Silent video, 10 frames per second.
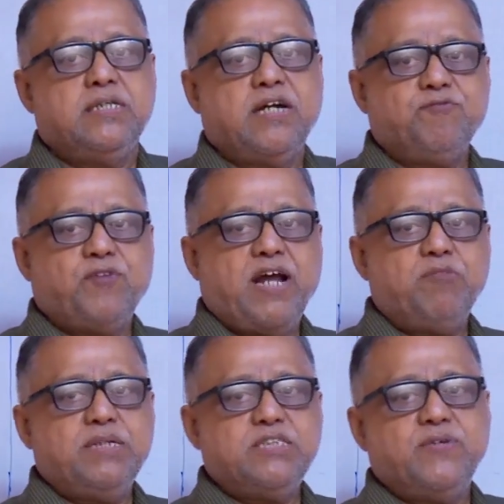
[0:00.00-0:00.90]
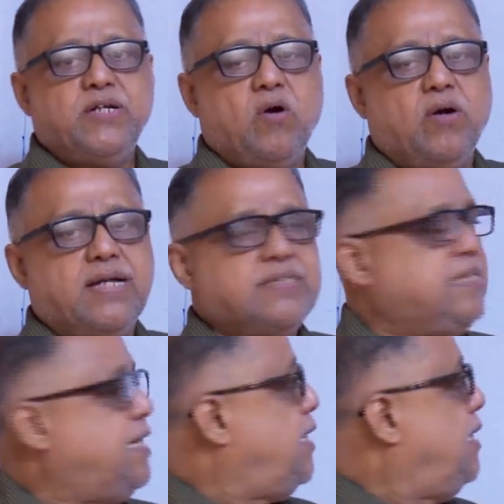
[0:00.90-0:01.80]
that fragments we call as
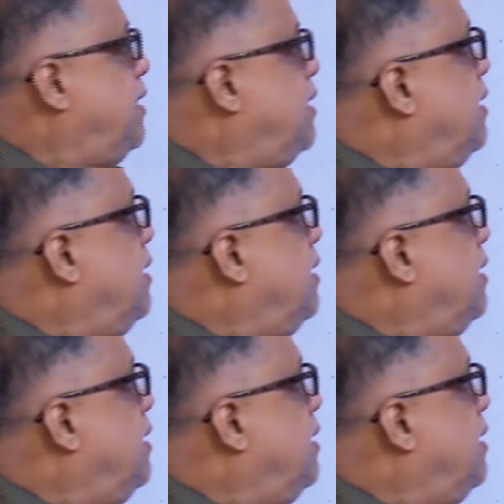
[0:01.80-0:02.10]
a